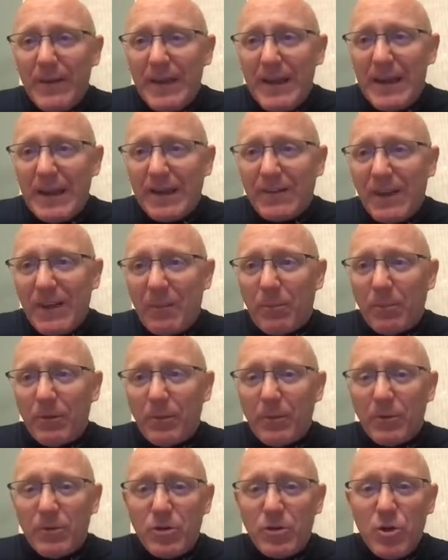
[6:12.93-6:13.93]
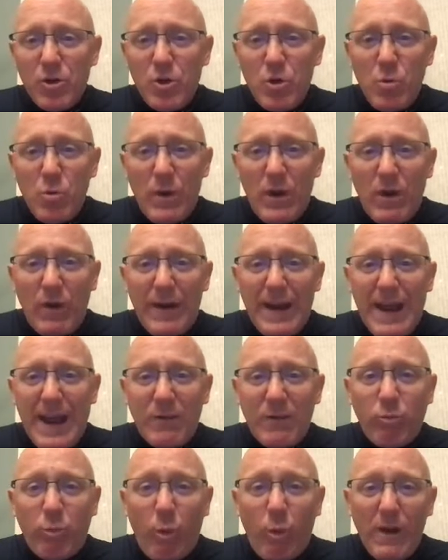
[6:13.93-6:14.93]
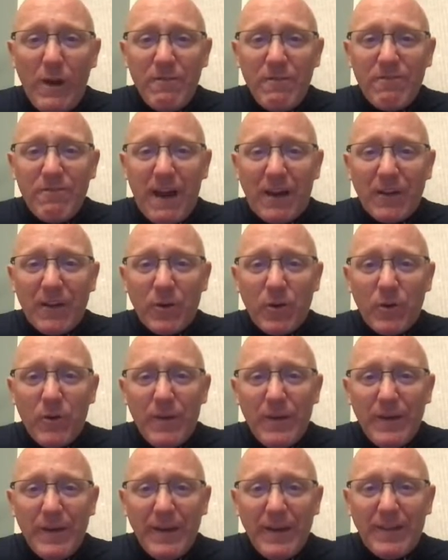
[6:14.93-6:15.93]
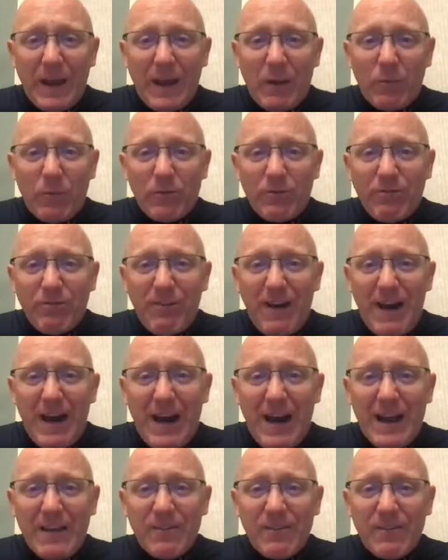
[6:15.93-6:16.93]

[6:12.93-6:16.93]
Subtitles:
In example number 2, we only had one value, and that was 5.